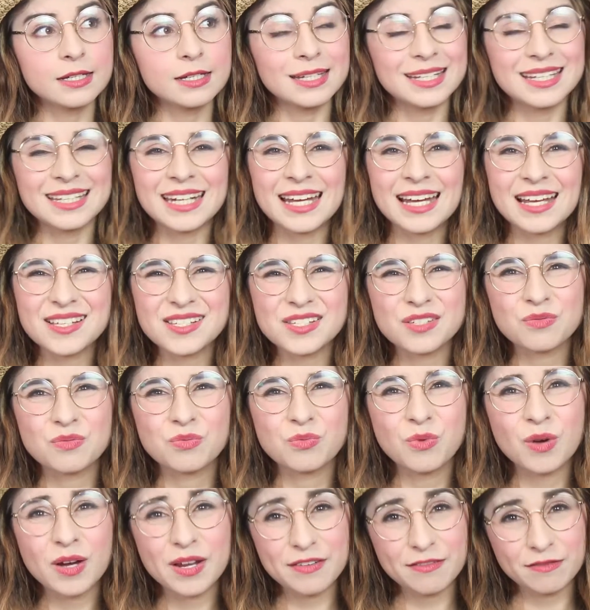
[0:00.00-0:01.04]
it has
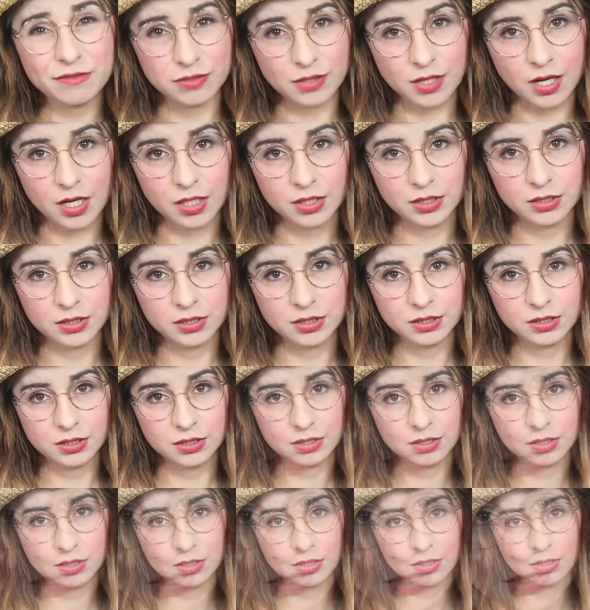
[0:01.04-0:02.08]
one flaw:
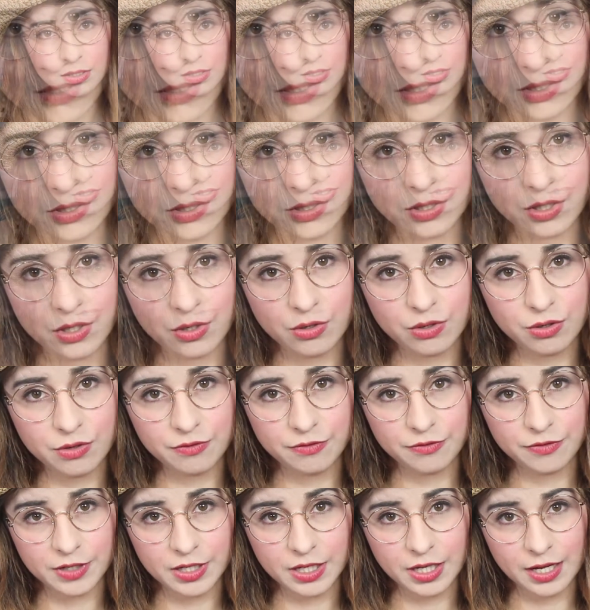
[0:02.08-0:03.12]

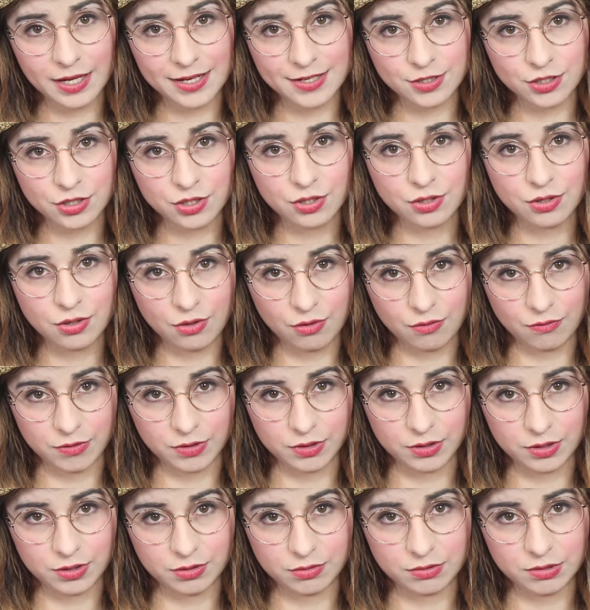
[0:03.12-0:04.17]
notification
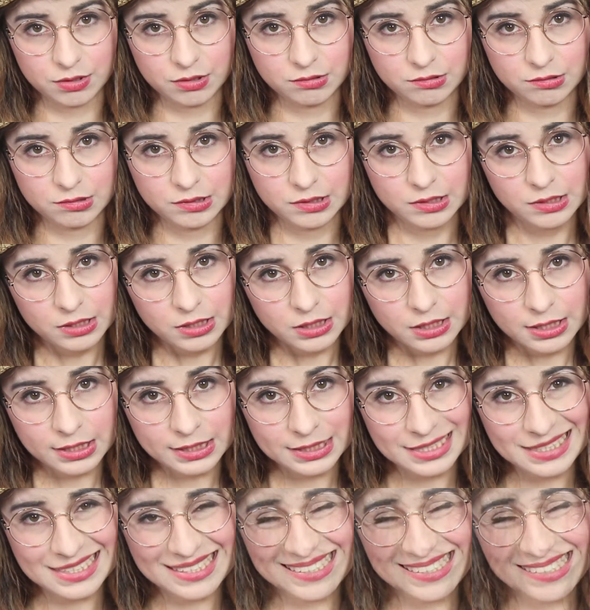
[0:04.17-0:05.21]
overload.
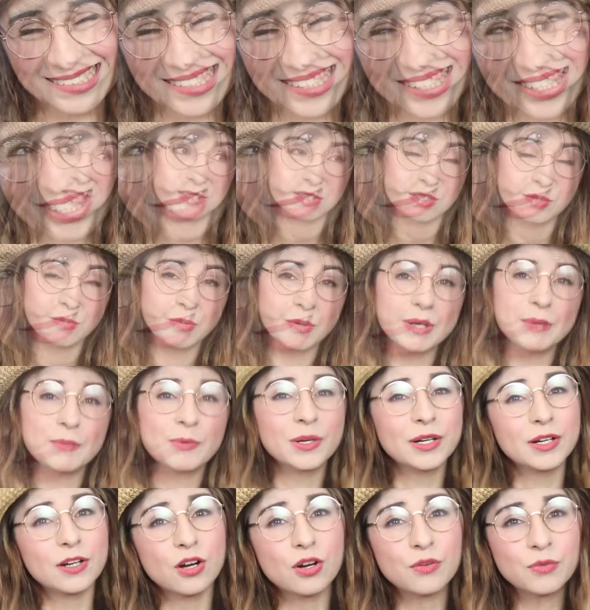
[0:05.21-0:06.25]
To the point
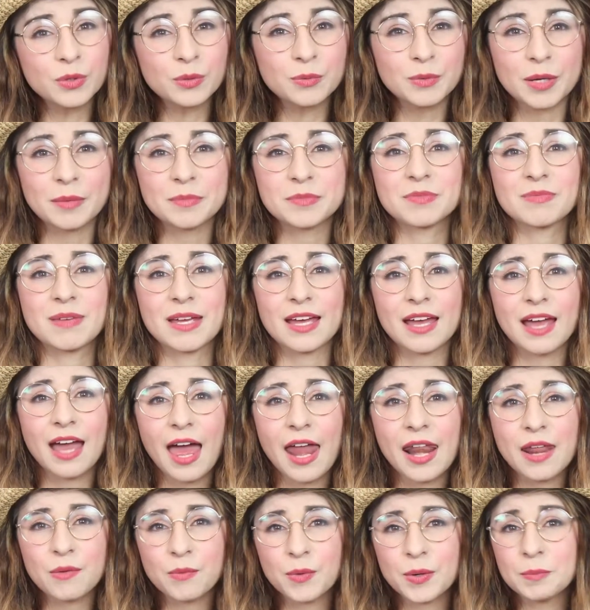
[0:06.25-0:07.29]
where it overwhelmed me,
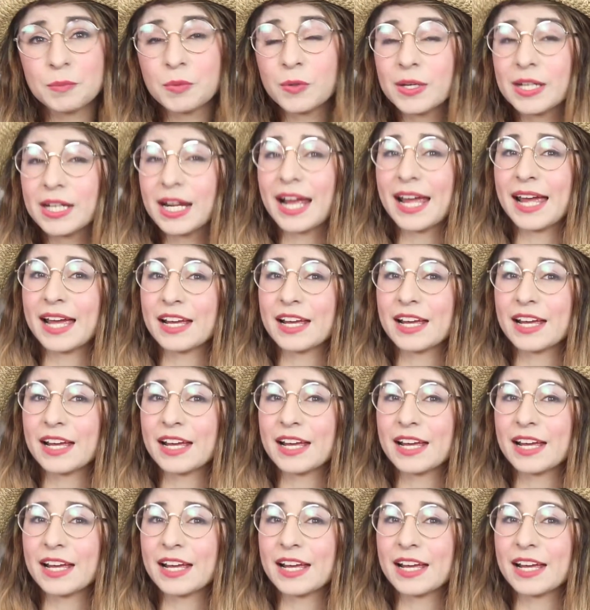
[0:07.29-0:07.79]
and at one point I